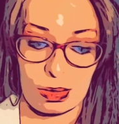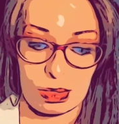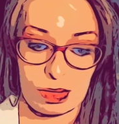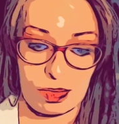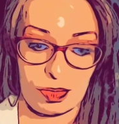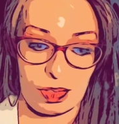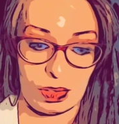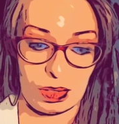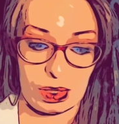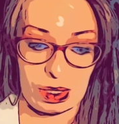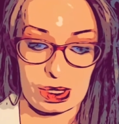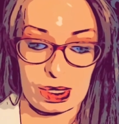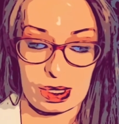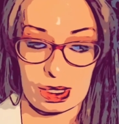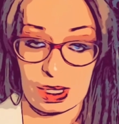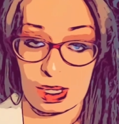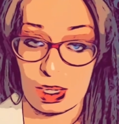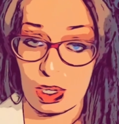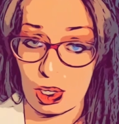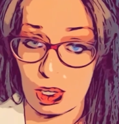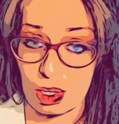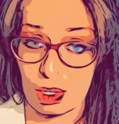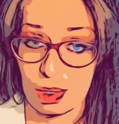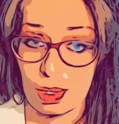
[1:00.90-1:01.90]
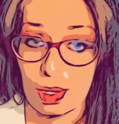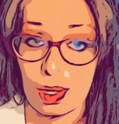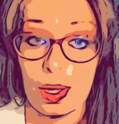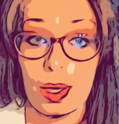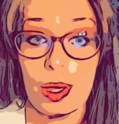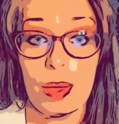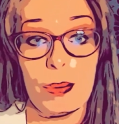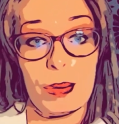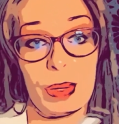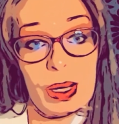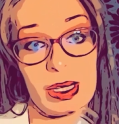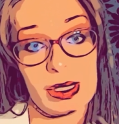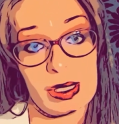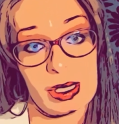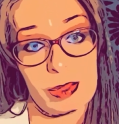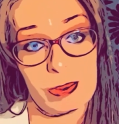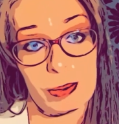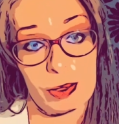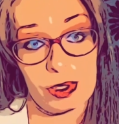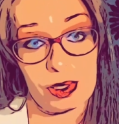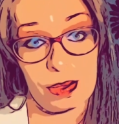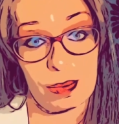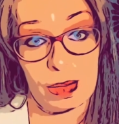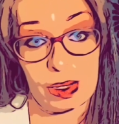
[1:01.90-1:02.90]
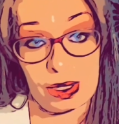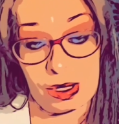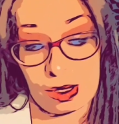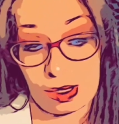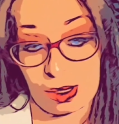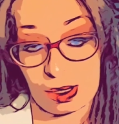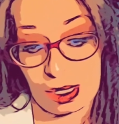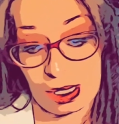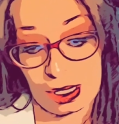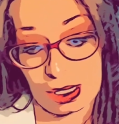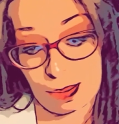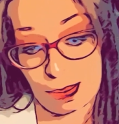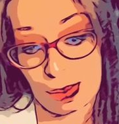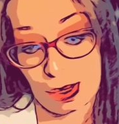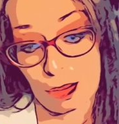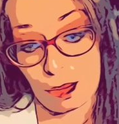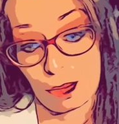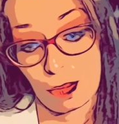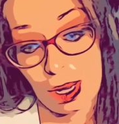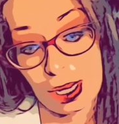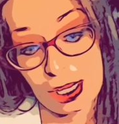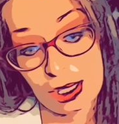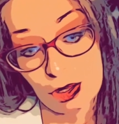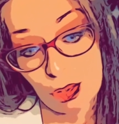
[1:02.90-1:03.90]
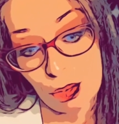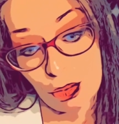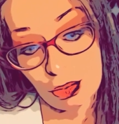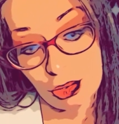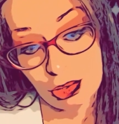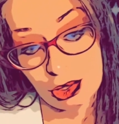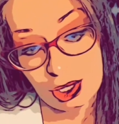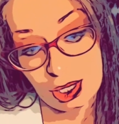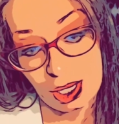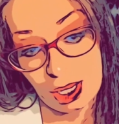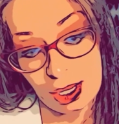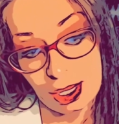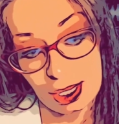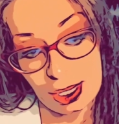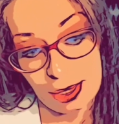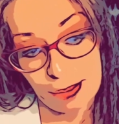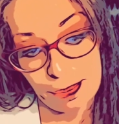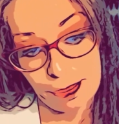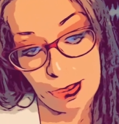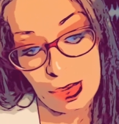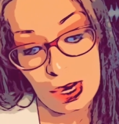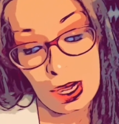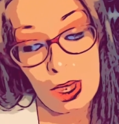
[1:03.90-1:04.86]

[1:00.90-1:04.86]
feel insecure, because this person must need to be right all the time,